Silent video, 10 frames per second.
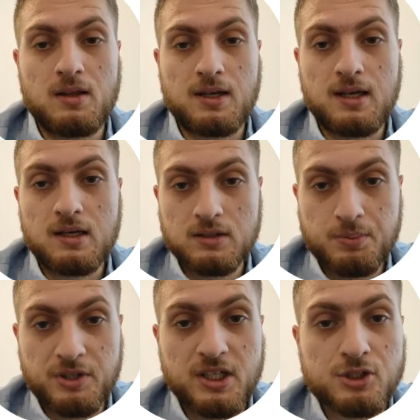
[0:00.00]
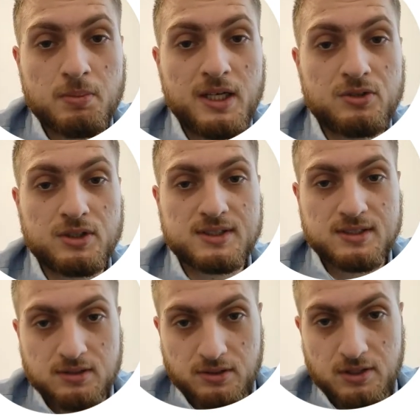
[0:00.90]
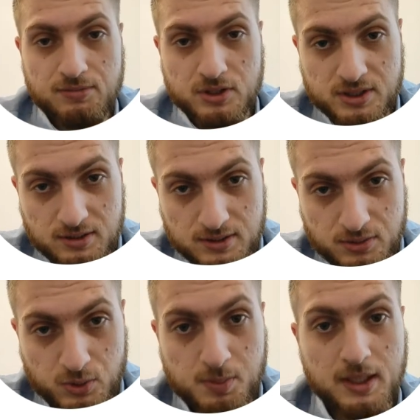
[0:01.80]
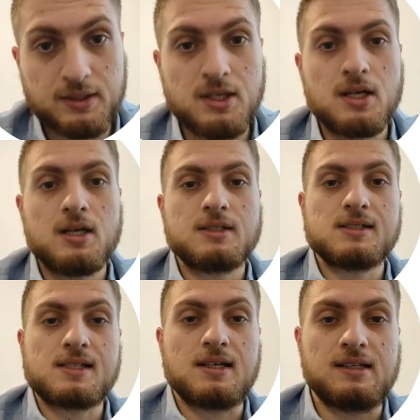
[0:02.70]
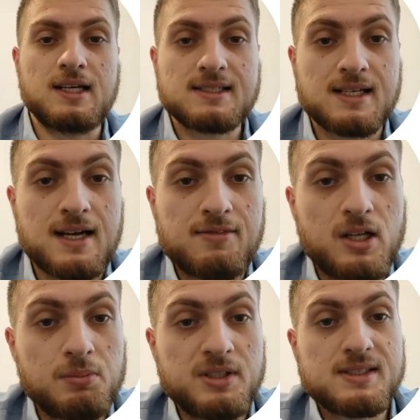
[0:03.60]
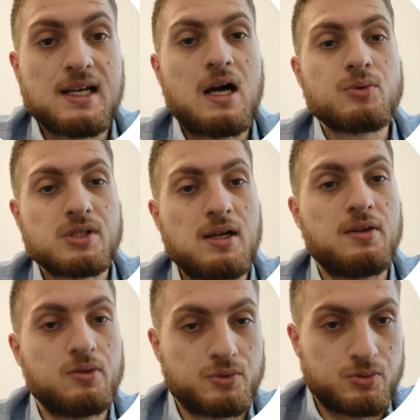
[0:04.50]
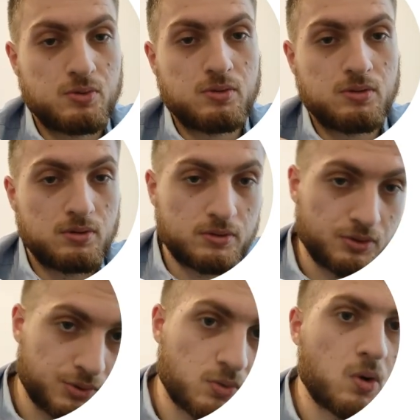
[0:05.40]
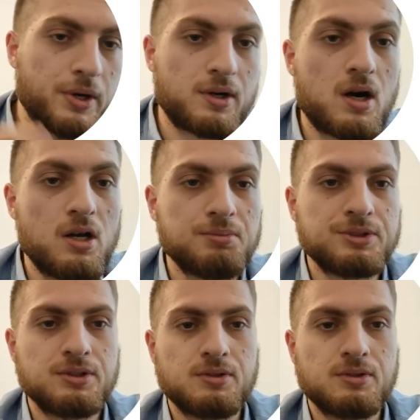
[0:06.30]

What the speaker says: Again, the prediction matrix differs in this respect, since it does have elements outside those row and column.